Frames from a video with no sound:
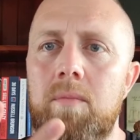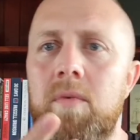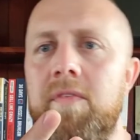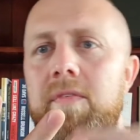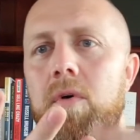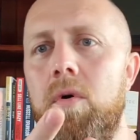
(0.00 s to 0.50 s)

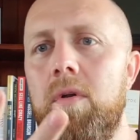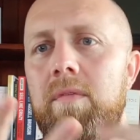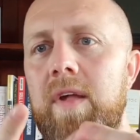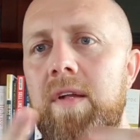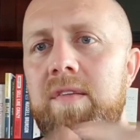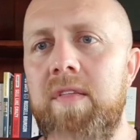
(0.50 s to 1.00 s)
with all of
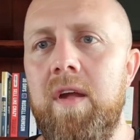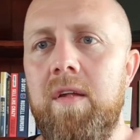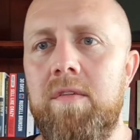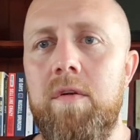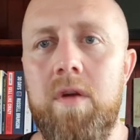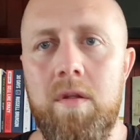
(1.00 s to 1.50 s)
these
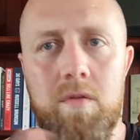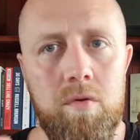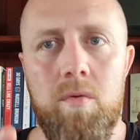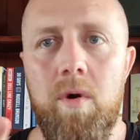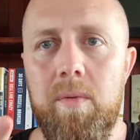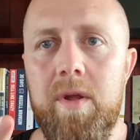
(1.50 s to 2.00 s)
things, you can
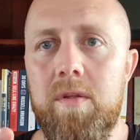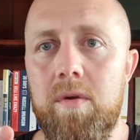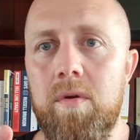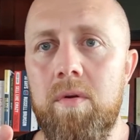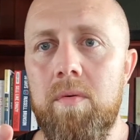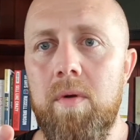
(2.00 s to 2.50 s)
do what we
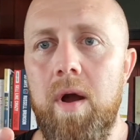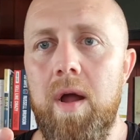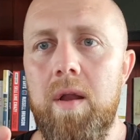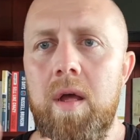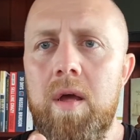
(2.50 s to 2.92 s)
do, right?